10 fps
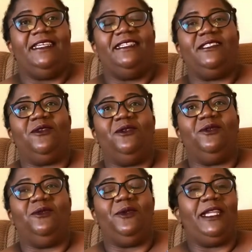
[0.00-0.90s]
So
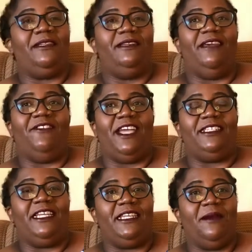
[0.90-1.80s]
whenever I
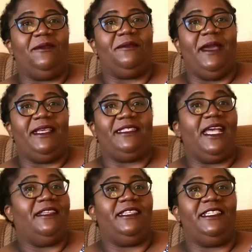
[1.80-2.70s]
turned up with my
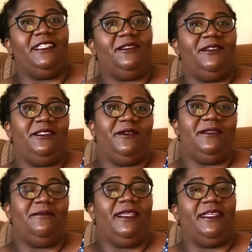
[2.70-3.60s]
son, they just thought it was
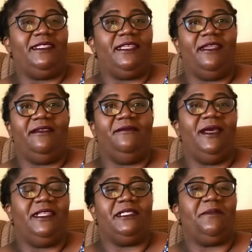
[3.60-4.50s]
mother and son.
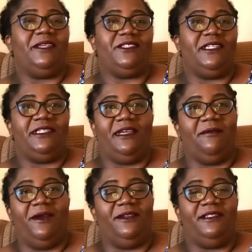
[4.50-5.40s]
Mother is passionate
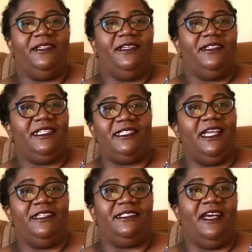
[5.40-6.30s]
about the
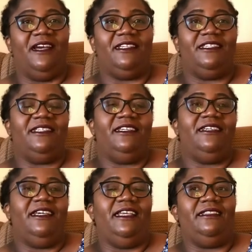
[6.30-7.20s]
son's art.
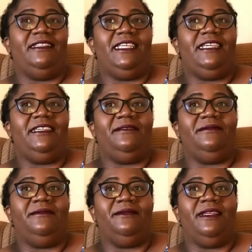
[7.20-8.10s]
And
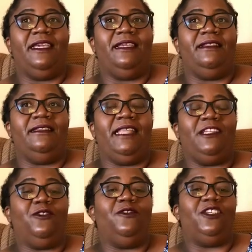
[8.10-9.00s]
that
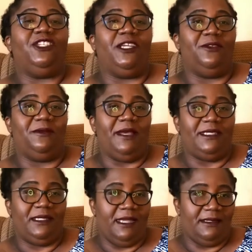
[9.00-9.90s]
overshadowed my
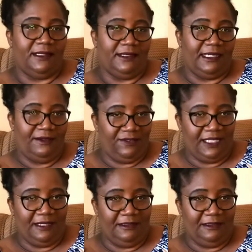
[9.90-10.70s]
son's gifting.